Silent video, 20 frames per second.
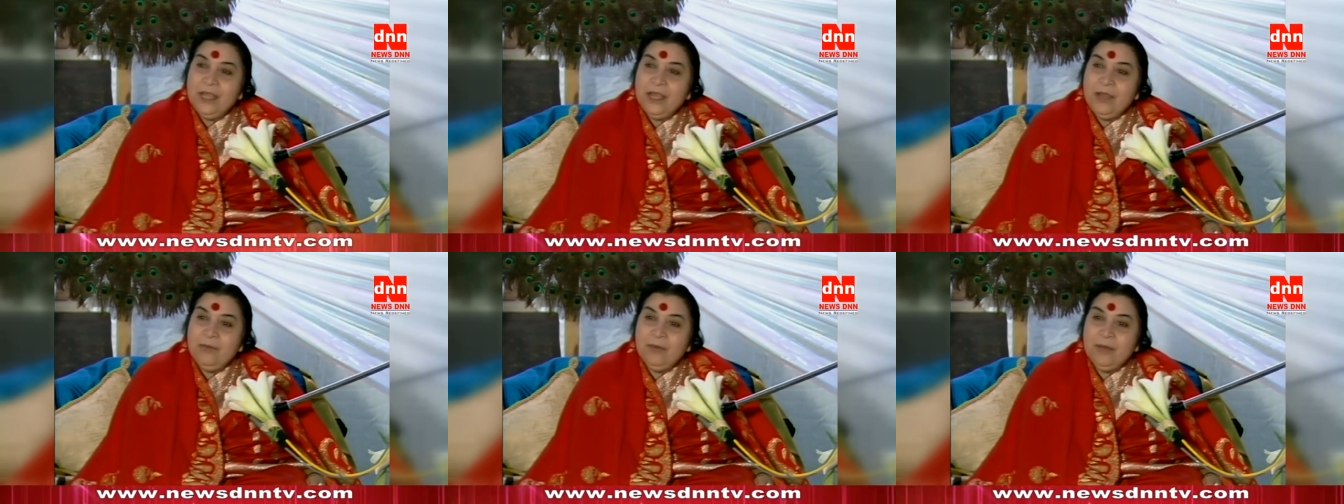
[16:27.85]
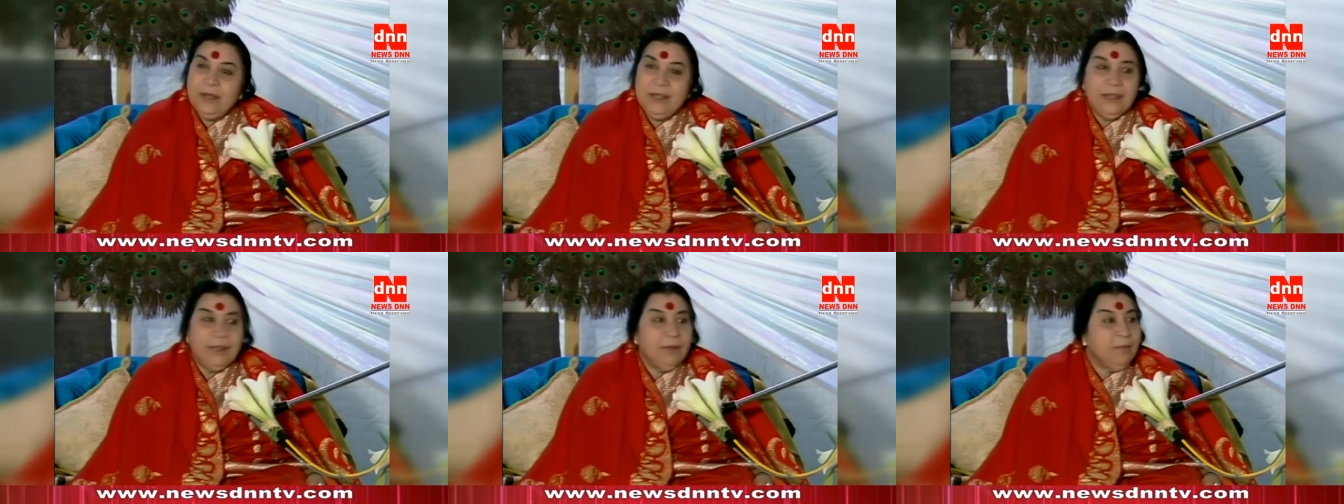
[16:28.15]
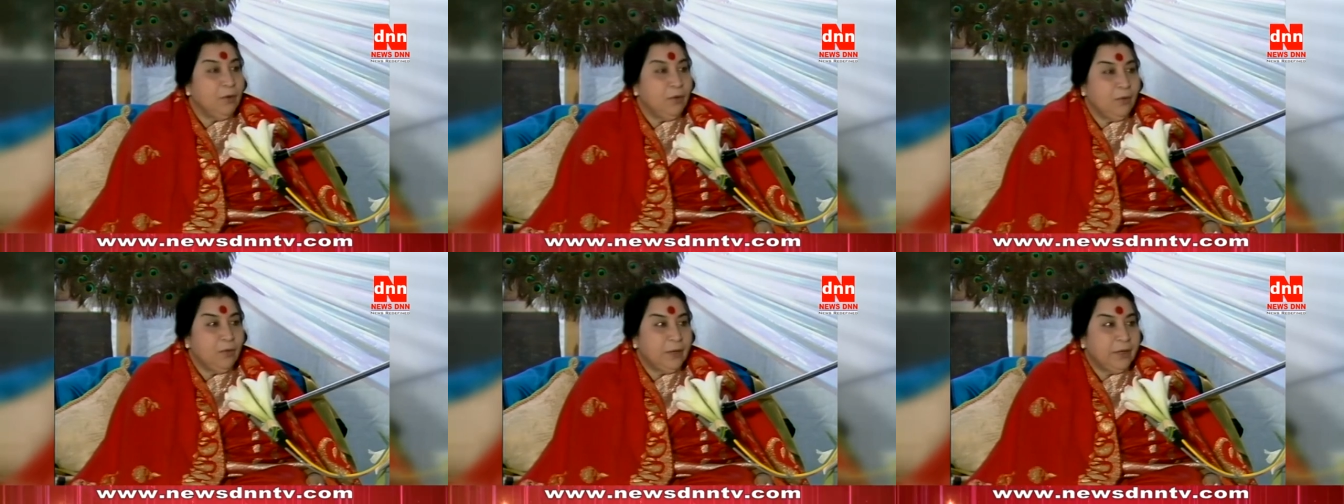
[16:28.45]
I won
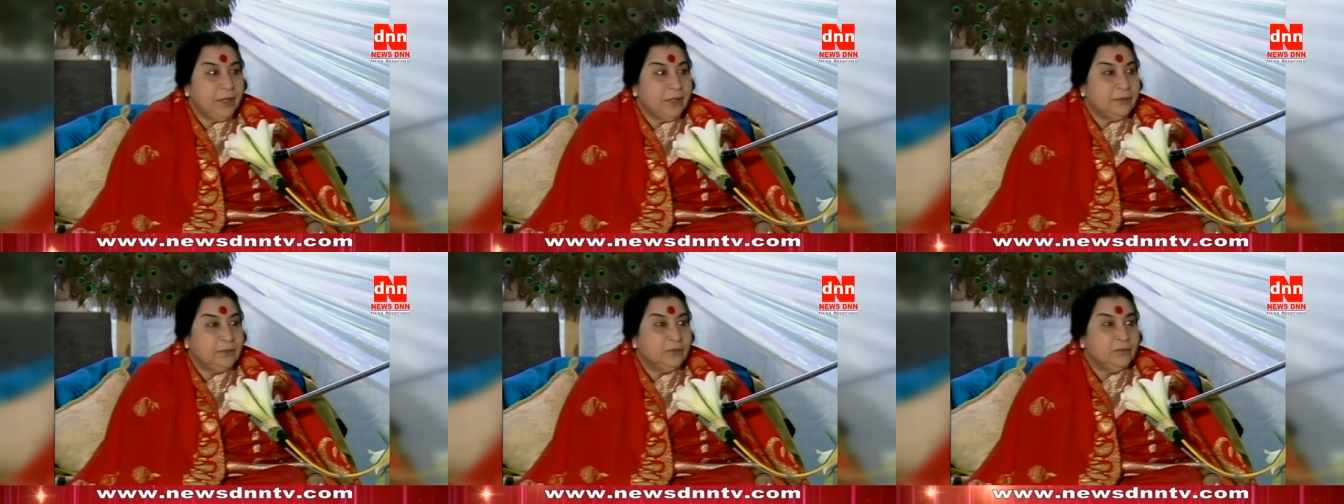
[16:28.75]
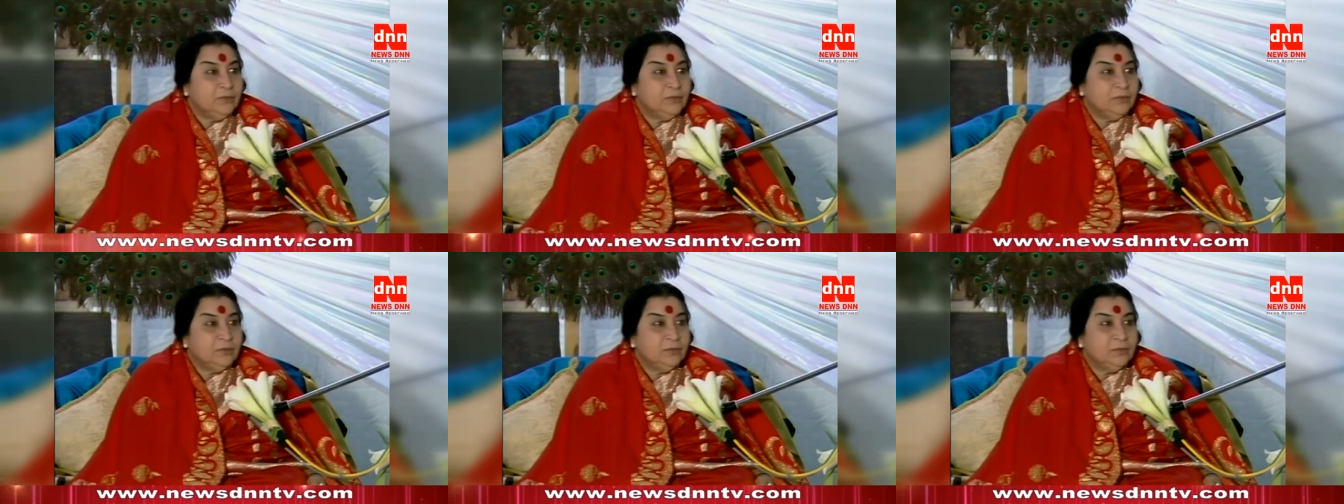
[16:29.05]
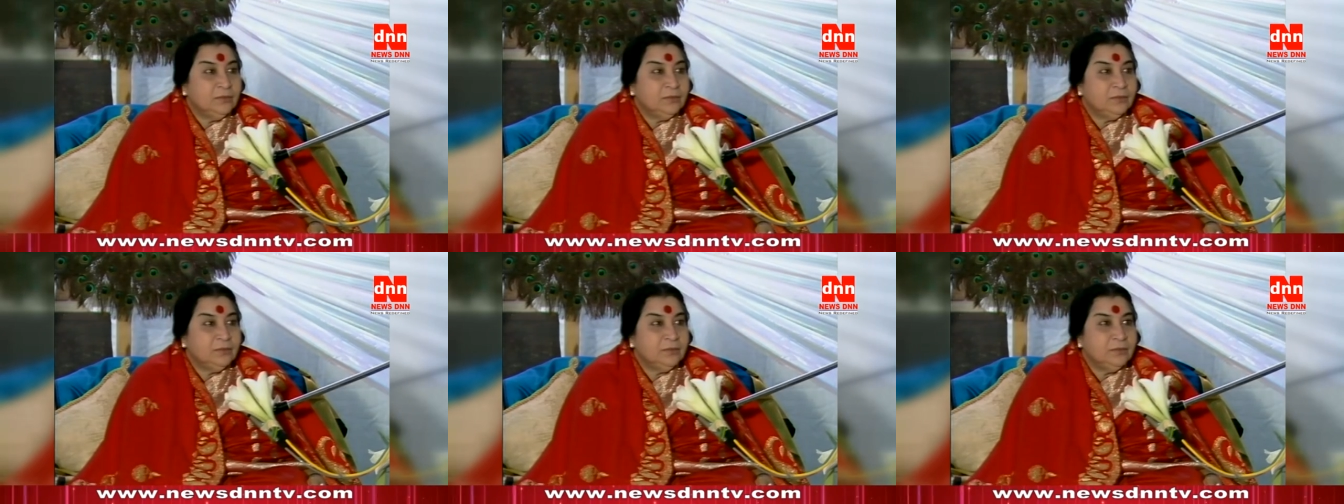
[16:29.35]
them over.
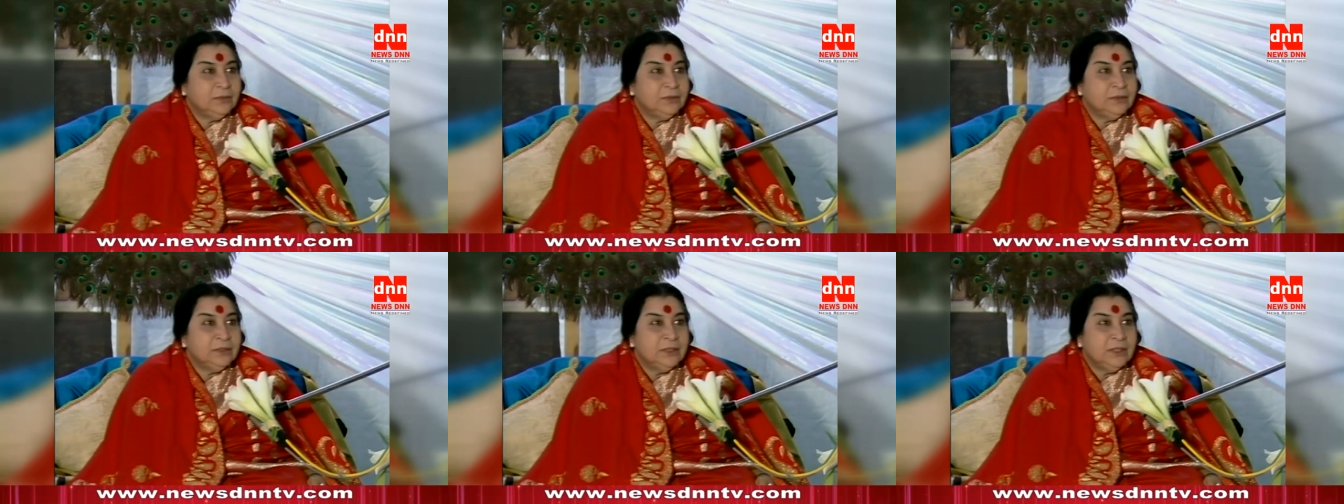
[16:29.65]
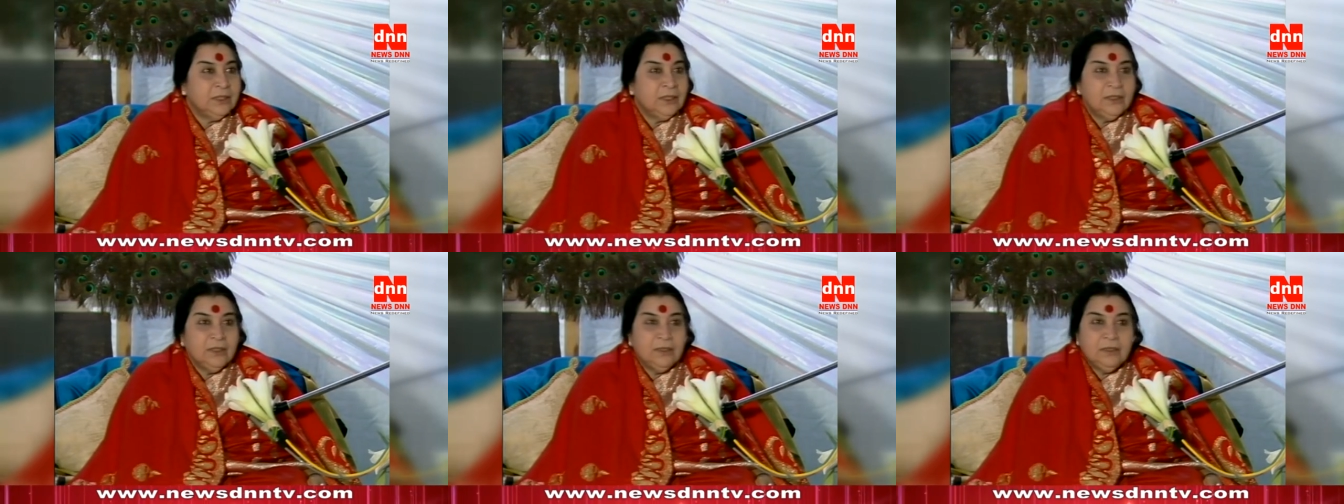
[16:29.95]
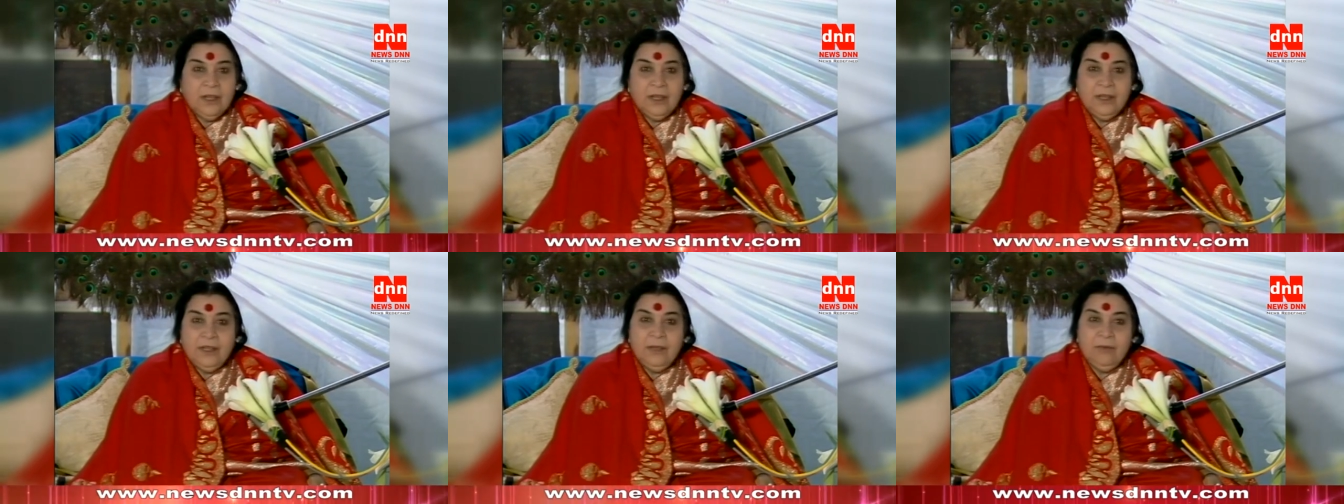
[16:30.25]

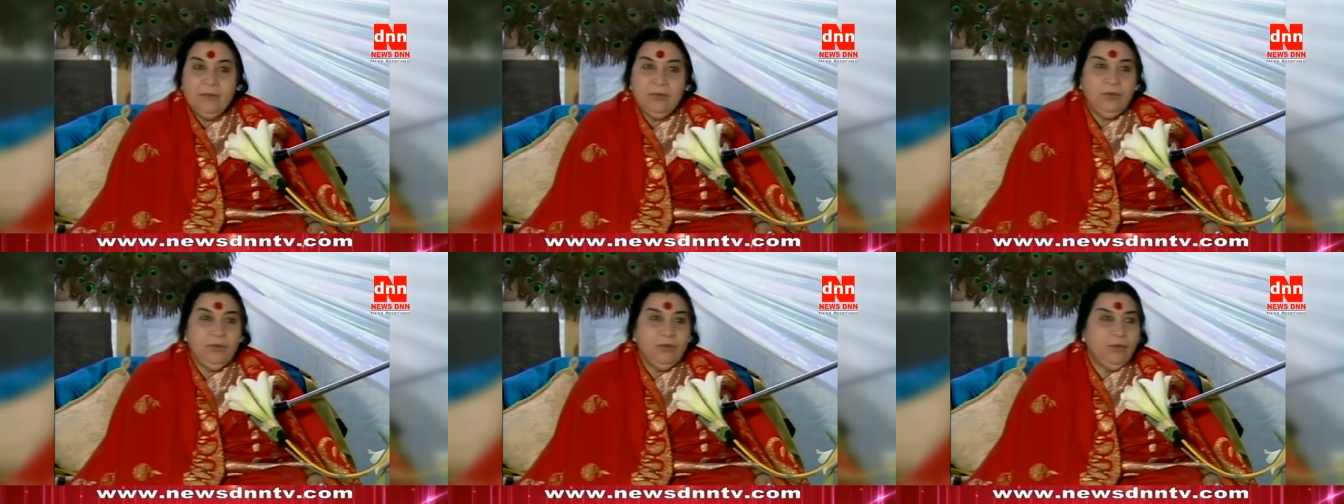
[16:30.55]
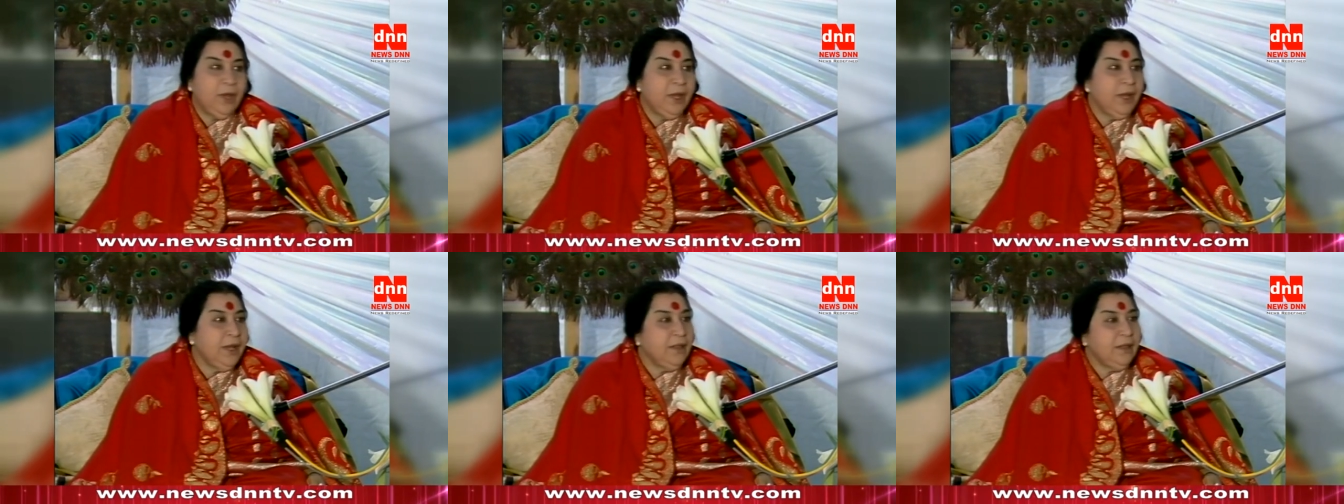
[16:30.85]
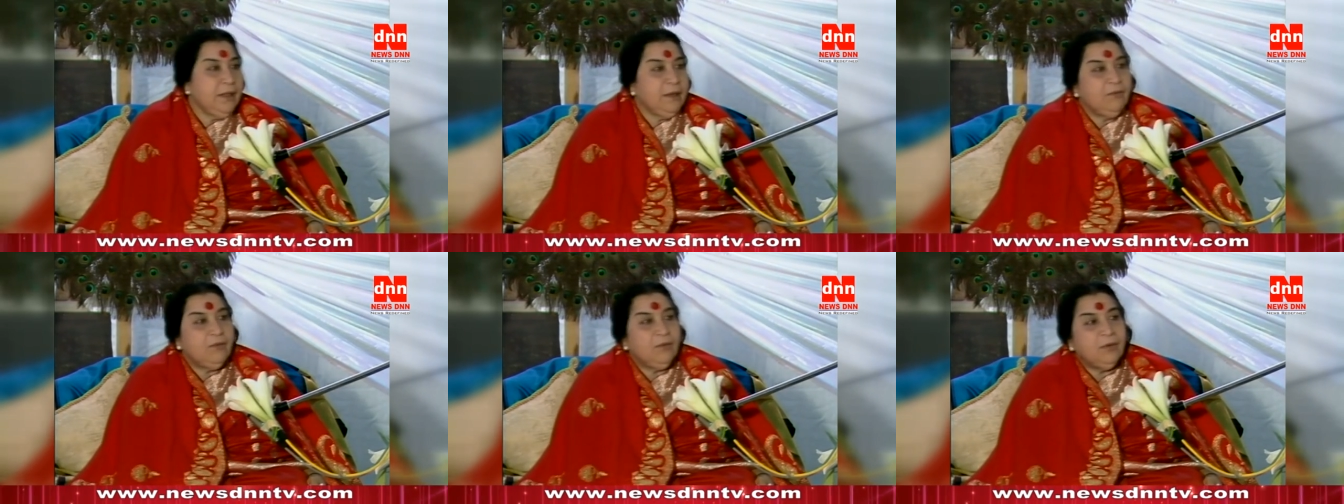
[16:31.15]
And they would do
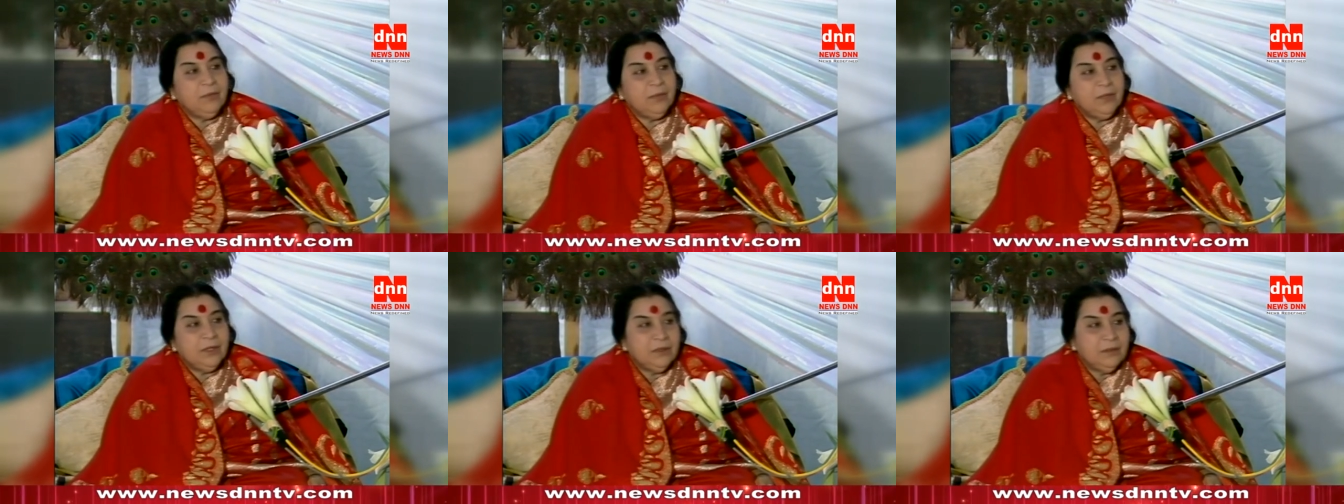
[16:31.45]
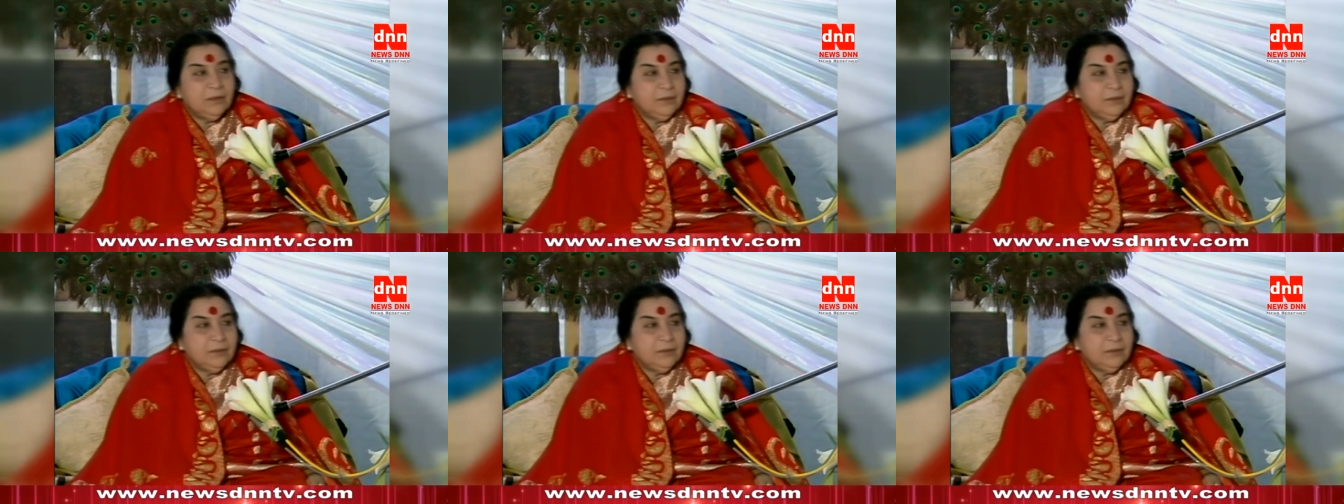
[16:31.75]
anything for me.